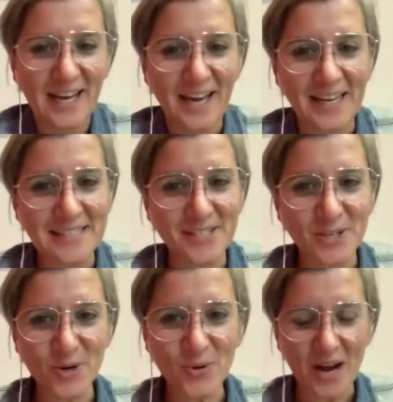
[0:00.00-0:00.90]
And
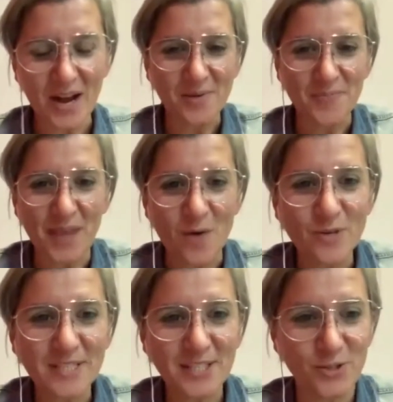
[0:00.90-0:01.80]
so, um, I
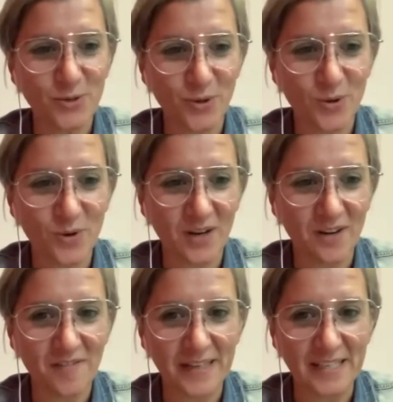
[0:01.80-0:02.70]
wanted to know,
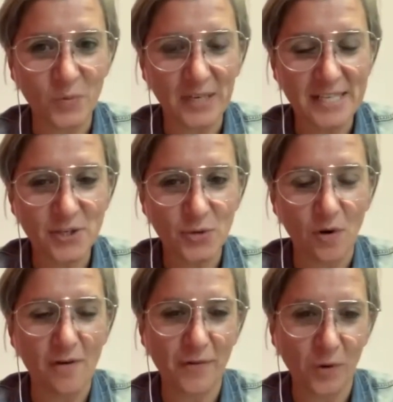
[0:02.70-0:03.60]
Fanni, what is your
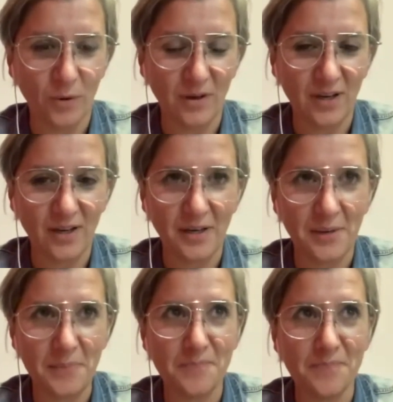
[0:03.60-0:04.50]
overall
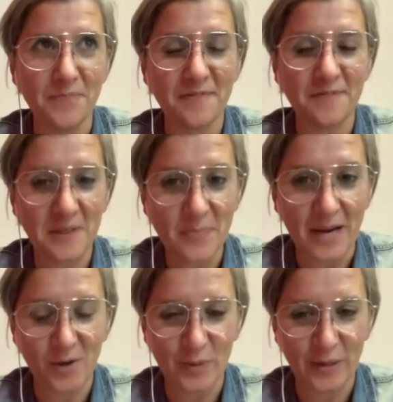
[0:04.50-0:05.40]
um,
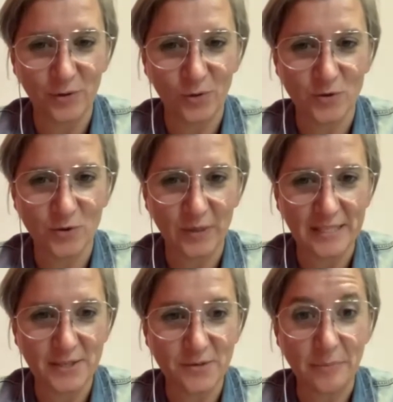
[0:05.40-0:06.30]
feedback about the course? What
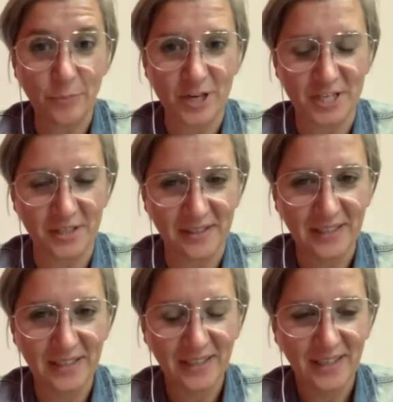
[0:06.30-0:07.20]
is your impression
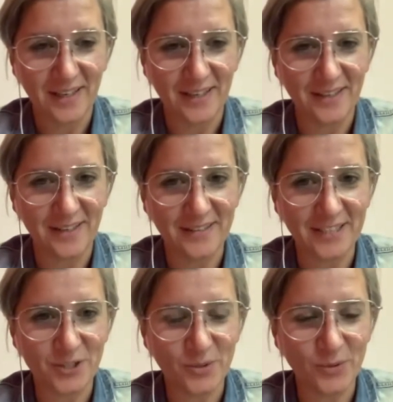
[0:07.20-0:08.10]

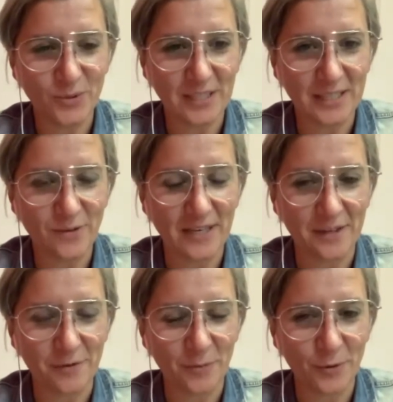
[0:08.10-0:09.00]
that you, you, you
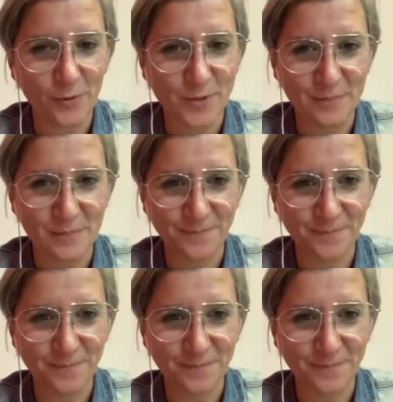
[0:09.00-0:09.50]
get from the course?